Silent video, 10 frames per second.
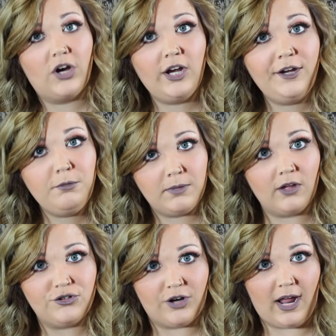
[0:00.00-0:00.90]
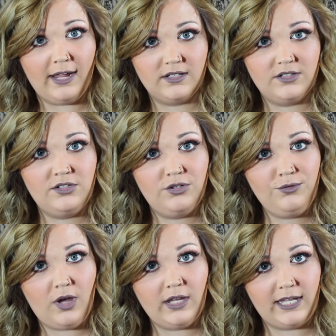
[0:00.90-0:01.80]
During your blow dry, do
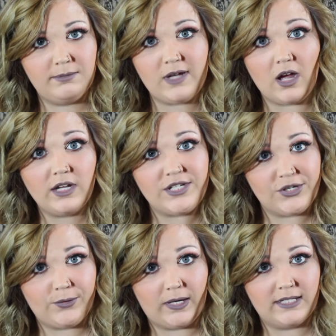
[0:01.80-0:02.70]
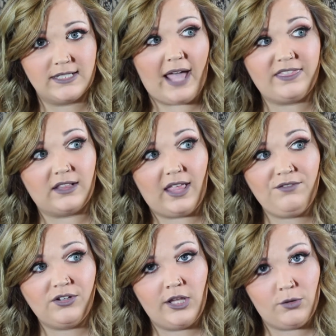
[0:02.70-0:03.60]
not keep talking to us at the
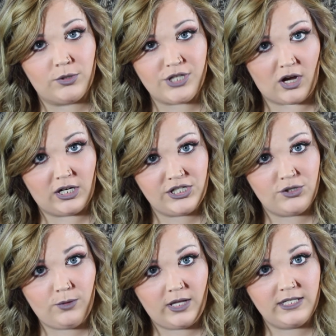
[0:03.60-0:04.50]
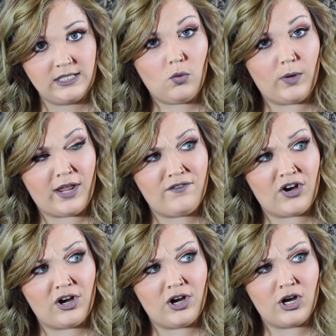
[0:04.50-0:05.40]
level you were talking to us
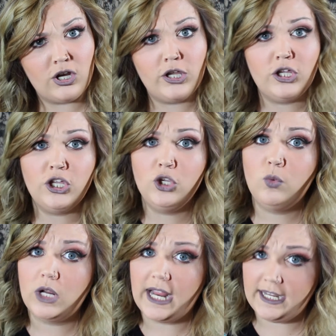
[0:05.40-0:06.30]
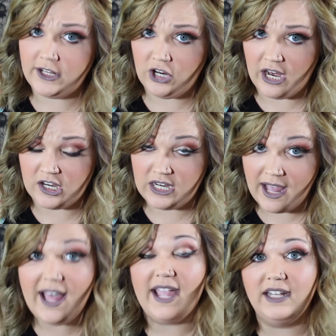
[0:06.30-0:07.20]
whenever you were getting your hair
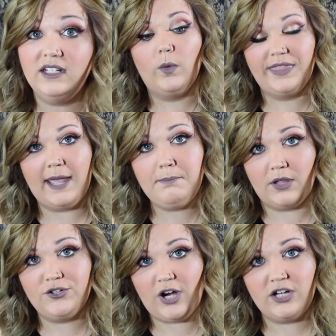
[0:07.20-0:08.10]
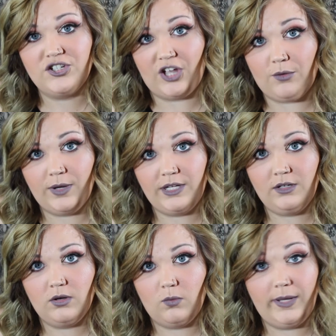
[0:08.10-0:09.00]
cut. When that blow dryer's
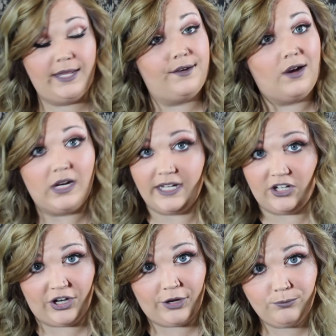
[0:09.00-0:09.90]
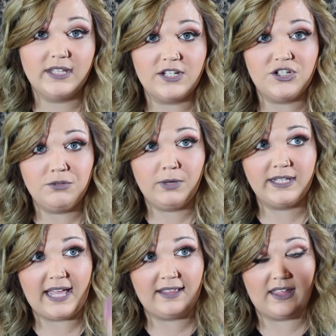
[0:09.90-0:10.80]
going, we cannot hear you unless you
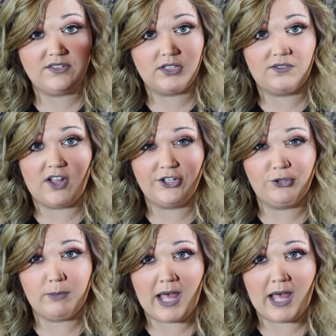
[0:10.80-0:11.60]
bring that level of volume